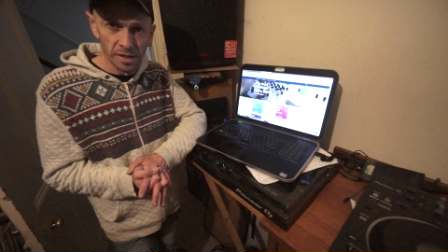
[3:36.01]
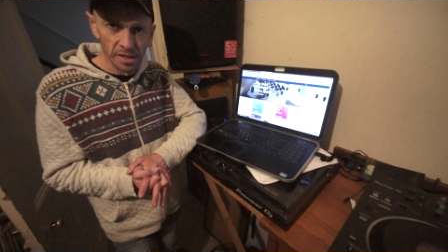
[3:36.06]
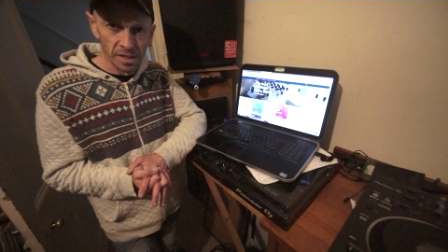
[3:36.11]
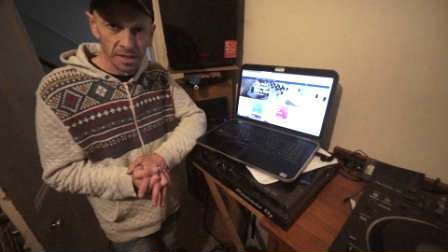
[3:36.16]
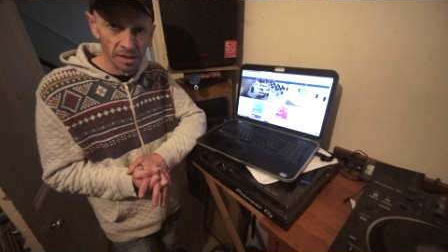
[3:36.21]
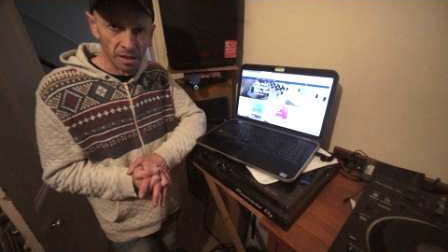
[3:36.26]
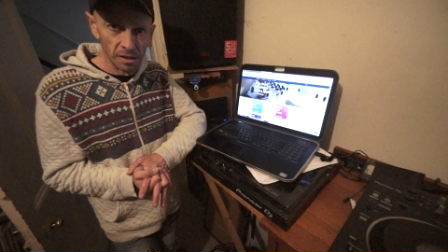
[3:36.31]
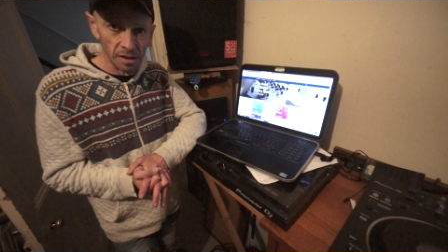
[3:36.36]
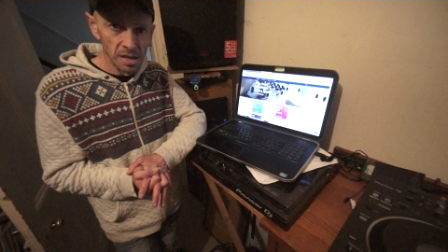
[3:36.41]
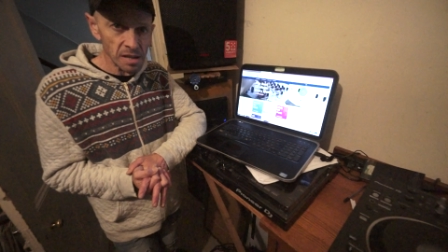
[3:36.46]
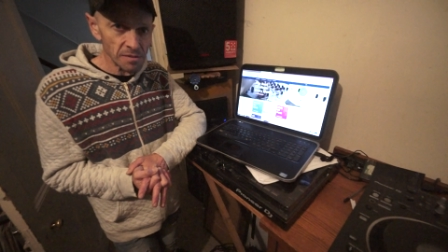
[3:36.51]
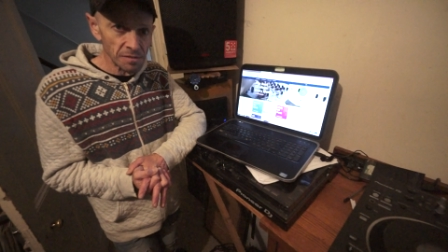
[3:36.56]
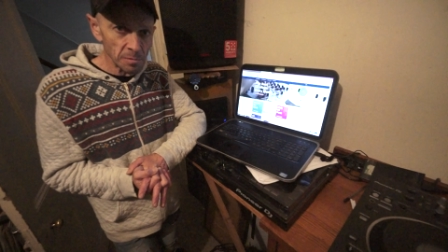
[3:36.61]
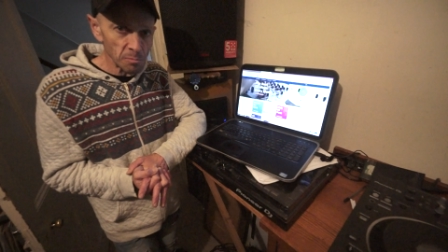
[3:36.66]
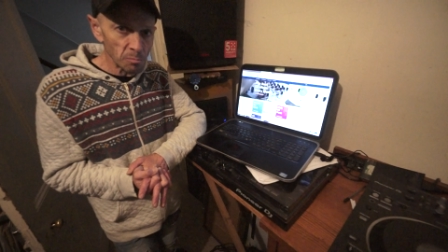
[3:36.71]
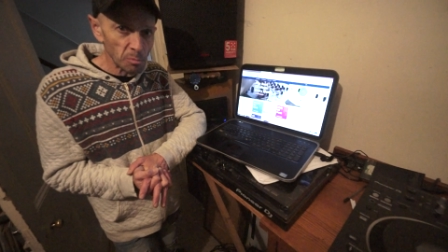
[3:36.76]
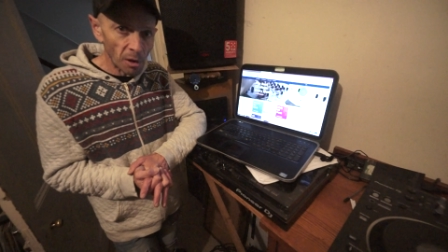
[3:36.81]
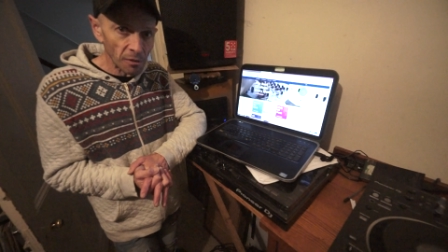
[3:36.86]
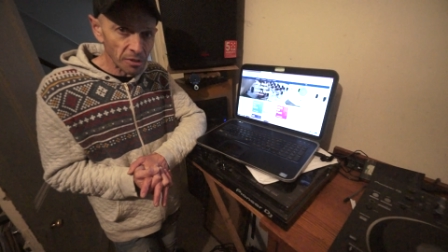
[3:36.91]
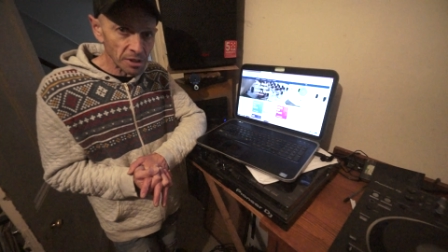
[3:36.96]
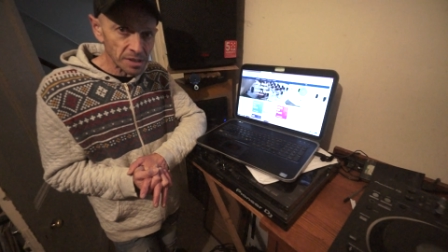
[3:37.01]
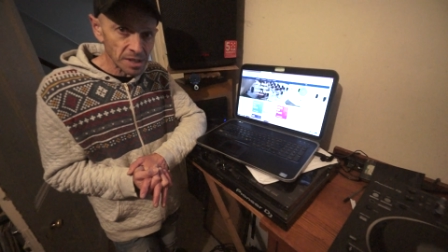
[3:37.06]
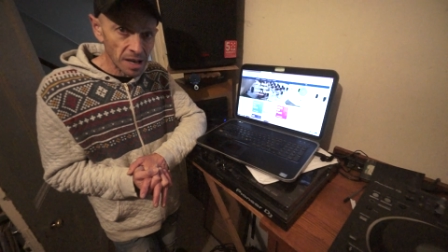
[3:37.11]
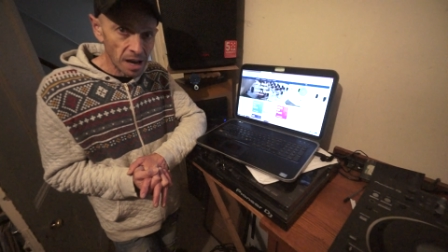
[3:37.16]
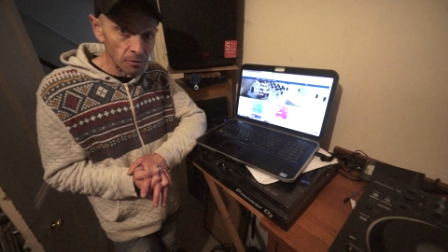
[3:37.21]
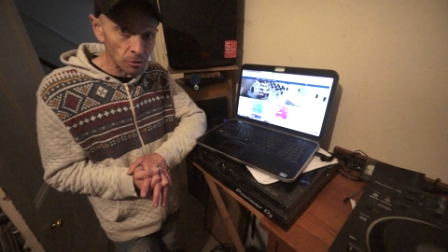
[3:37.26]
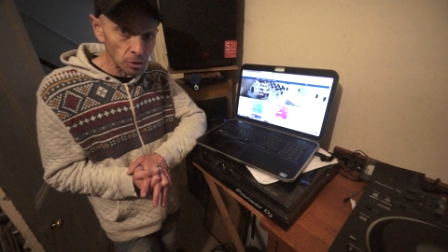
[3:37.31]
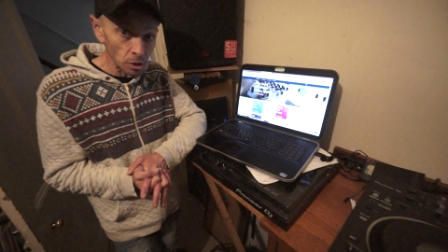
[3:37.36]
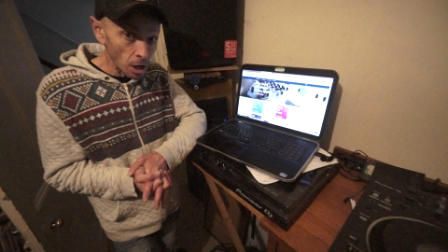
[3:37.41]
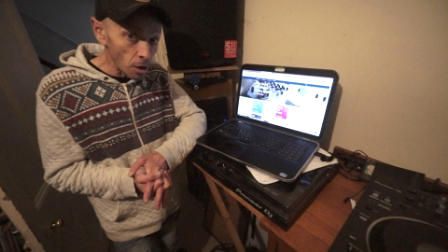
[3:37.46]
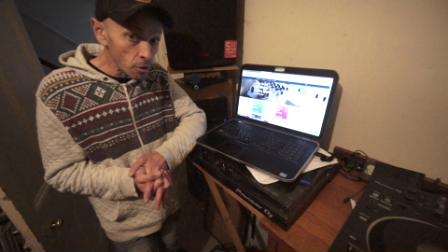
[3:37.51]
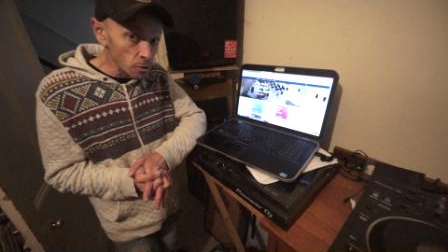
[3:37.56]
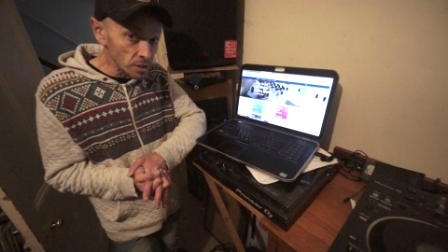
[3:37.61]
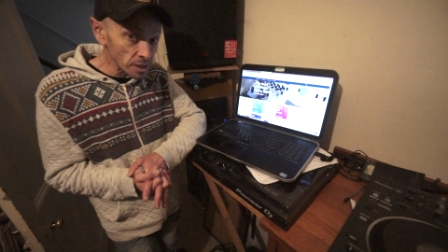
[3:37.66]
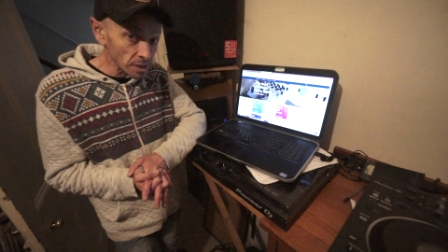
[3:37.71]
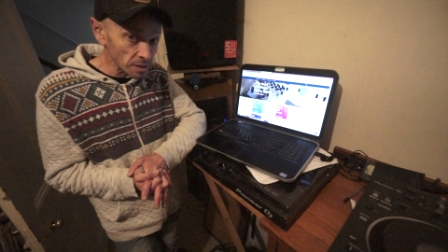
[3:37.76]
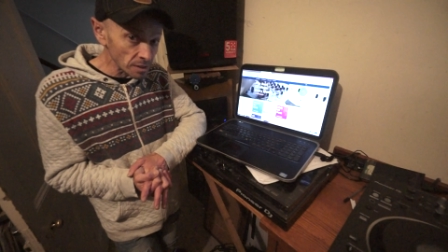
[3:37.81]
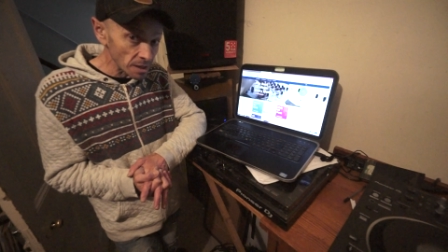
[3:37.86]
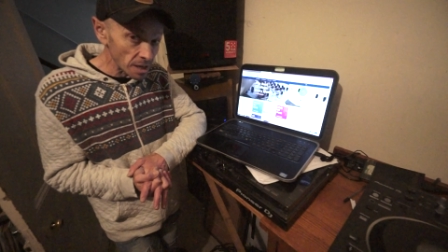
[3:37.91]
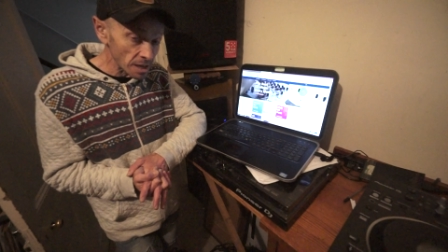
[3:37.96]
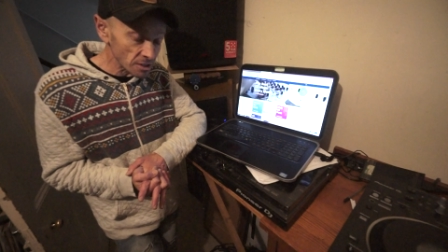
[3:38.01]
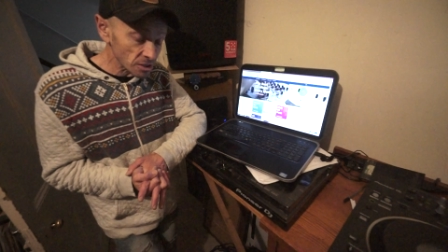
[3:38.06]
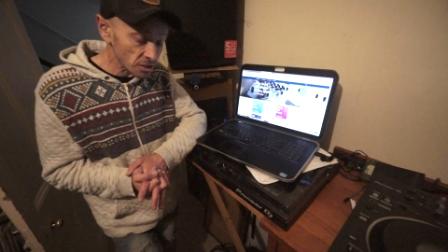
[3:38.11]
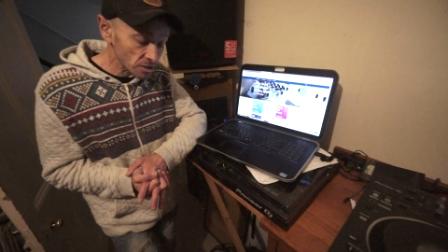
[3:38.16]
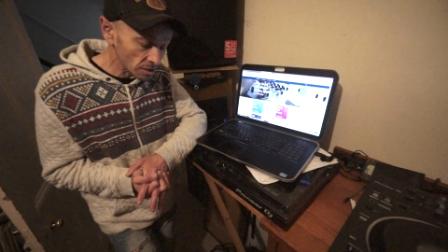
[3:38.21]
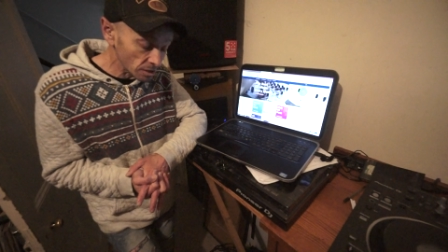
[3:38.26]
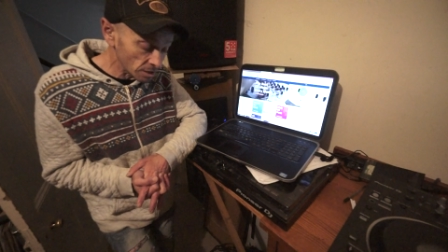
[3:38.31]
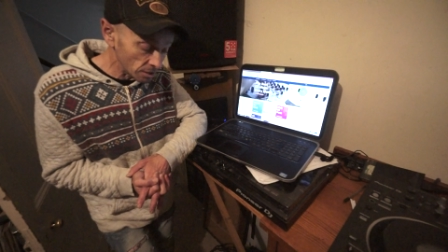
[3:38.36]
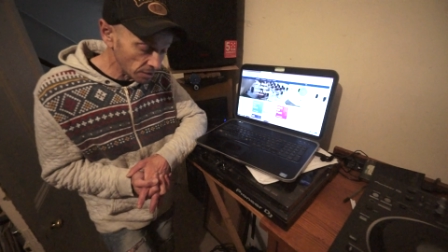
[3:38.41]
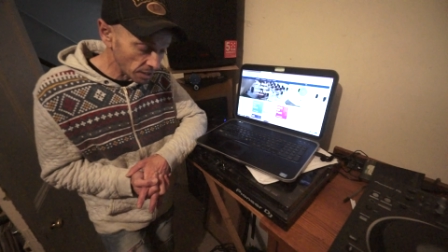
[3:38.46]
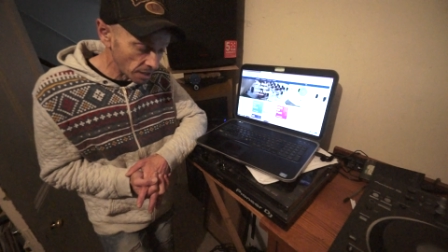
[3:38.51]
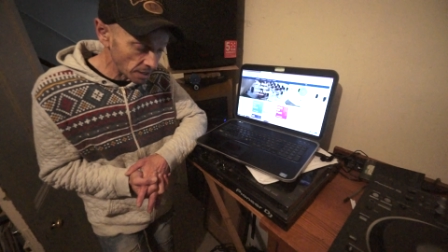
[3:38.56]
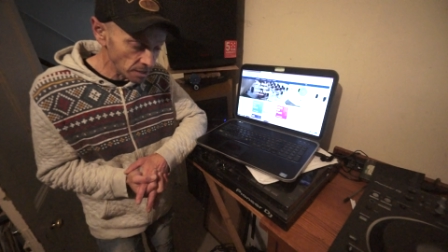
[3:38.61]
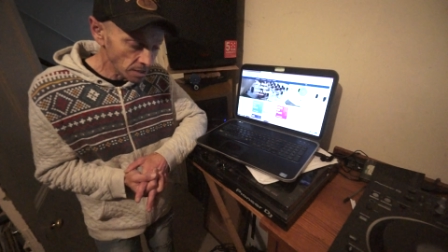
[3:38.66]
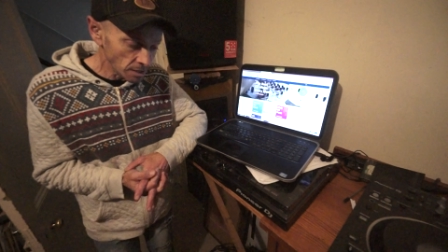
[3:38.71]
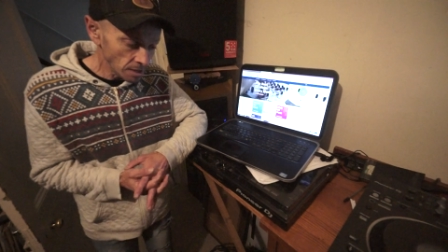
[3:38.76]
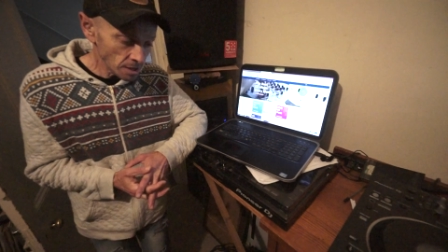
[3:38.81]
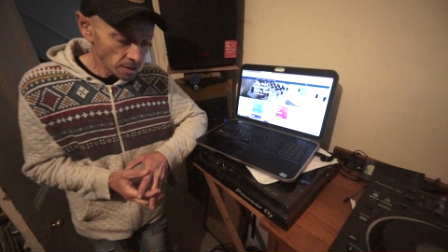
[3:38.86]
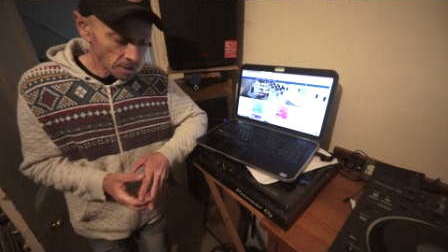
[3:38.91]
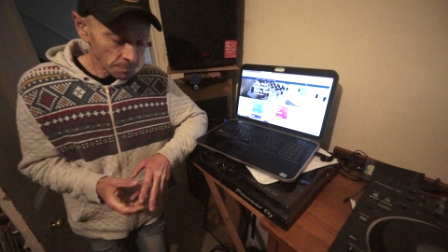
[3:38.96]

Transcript: did I even bother downloading this? Okay.